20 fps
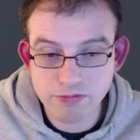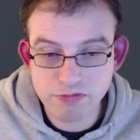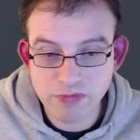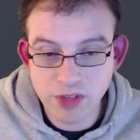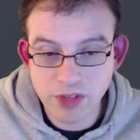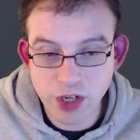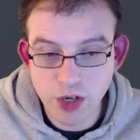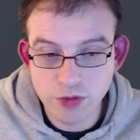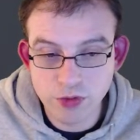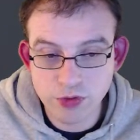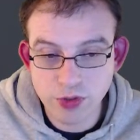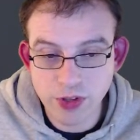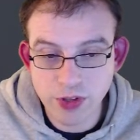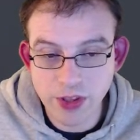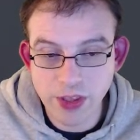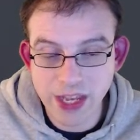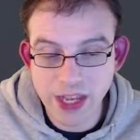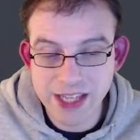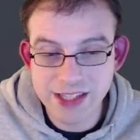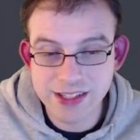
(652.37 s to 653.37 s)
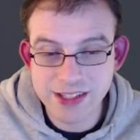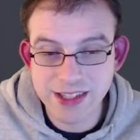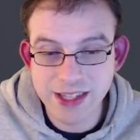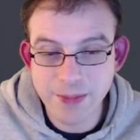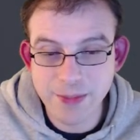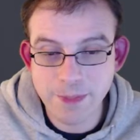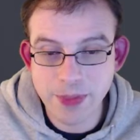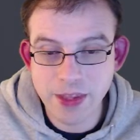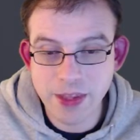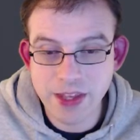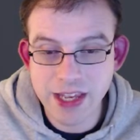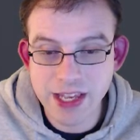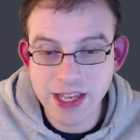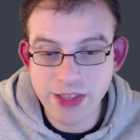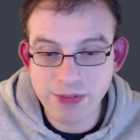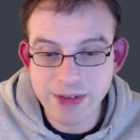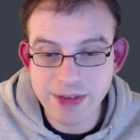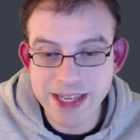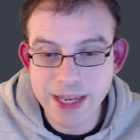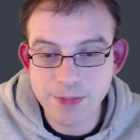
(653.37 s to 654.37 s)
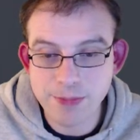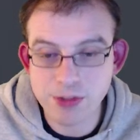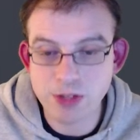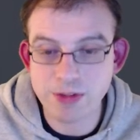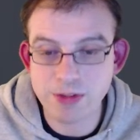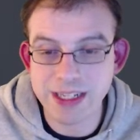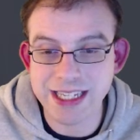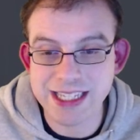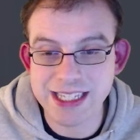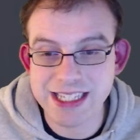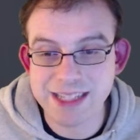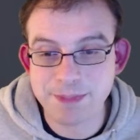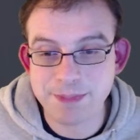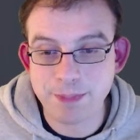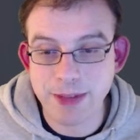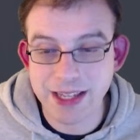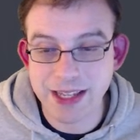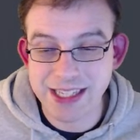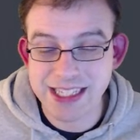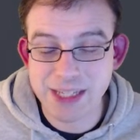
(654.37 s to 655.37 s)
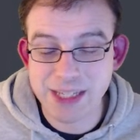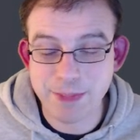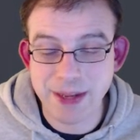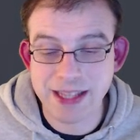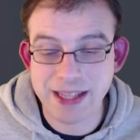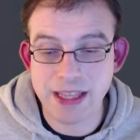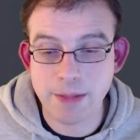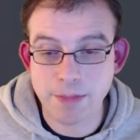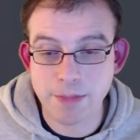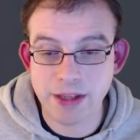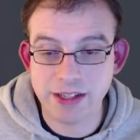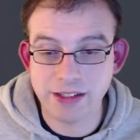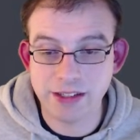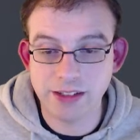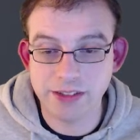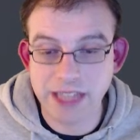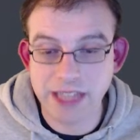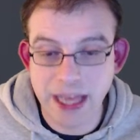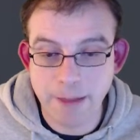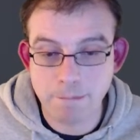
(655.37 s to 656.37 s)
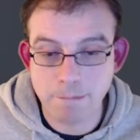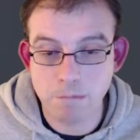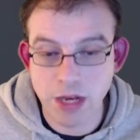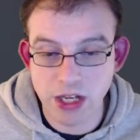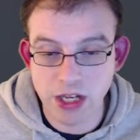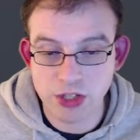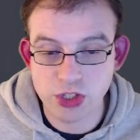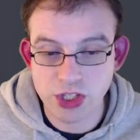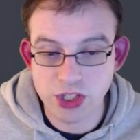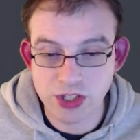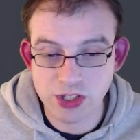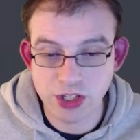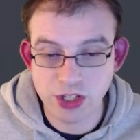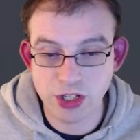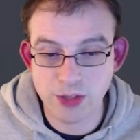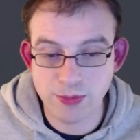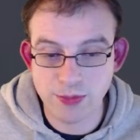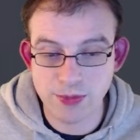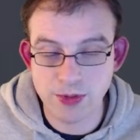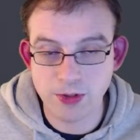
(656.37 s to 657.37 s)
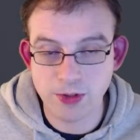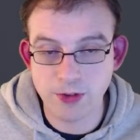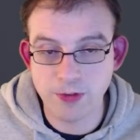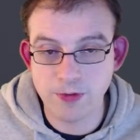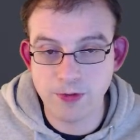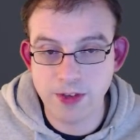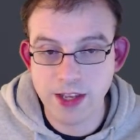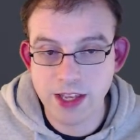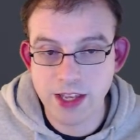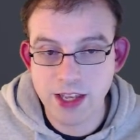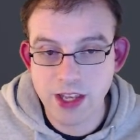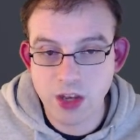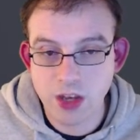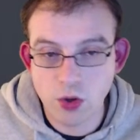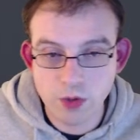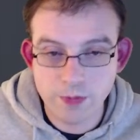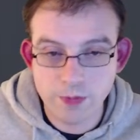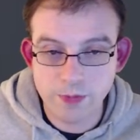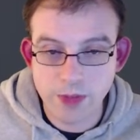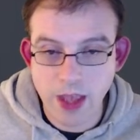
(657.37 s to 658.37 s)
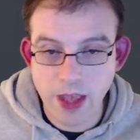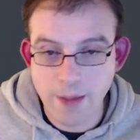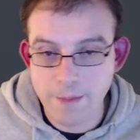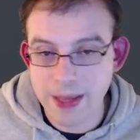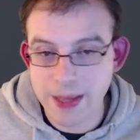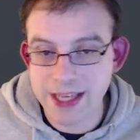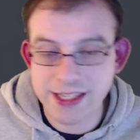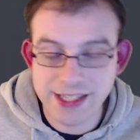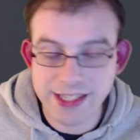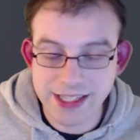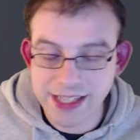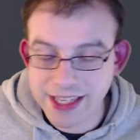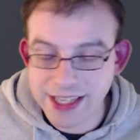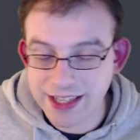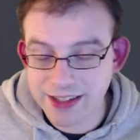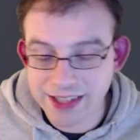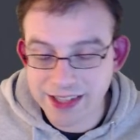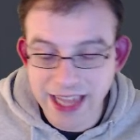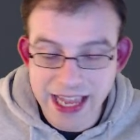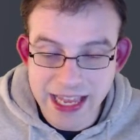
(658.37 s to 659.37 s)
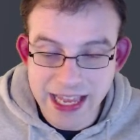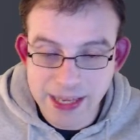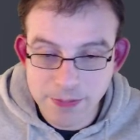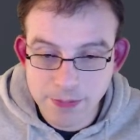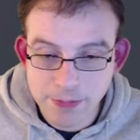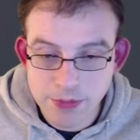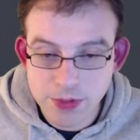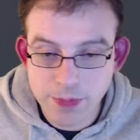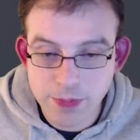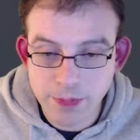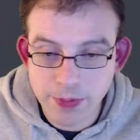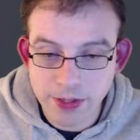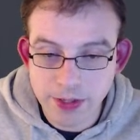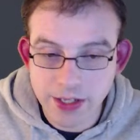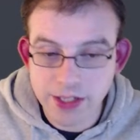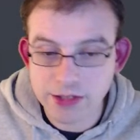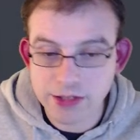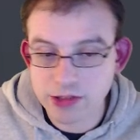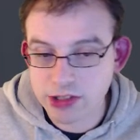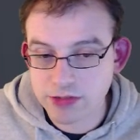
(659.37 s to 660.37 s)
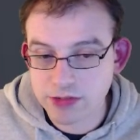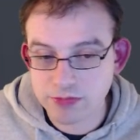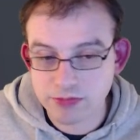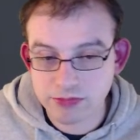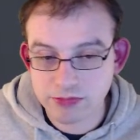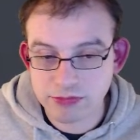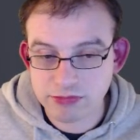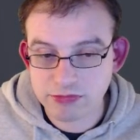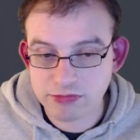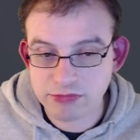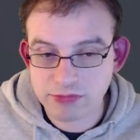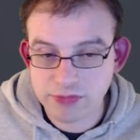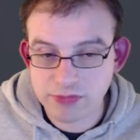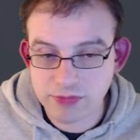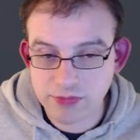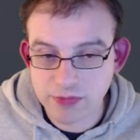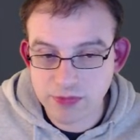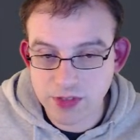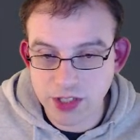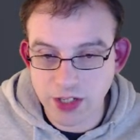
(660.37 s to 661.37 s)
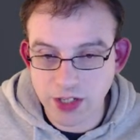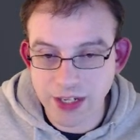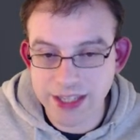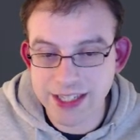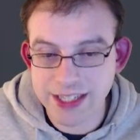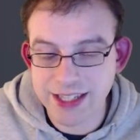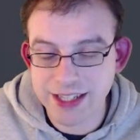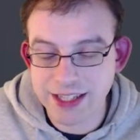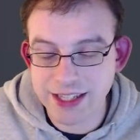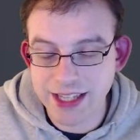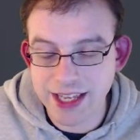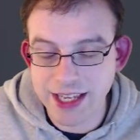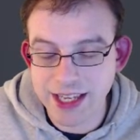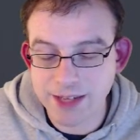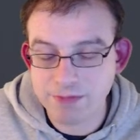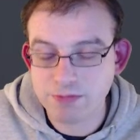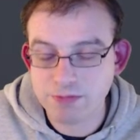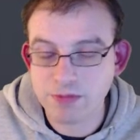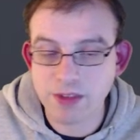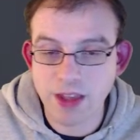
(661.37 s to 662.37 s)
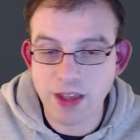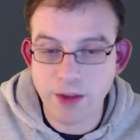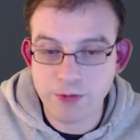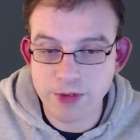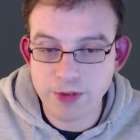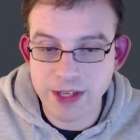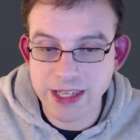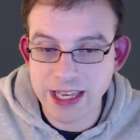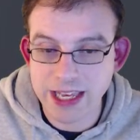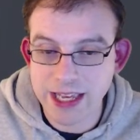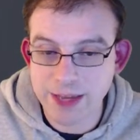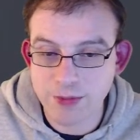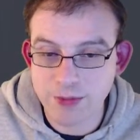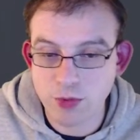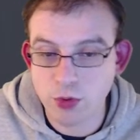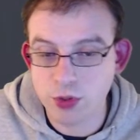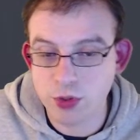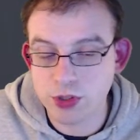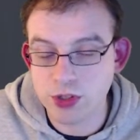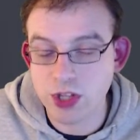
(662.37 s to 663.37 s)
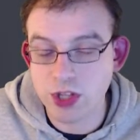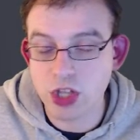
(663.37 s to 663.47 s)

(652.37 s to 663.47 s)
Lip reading: the three games don't really expand the bundle that much in terms of amazing games, but at the end of the day, a free game or a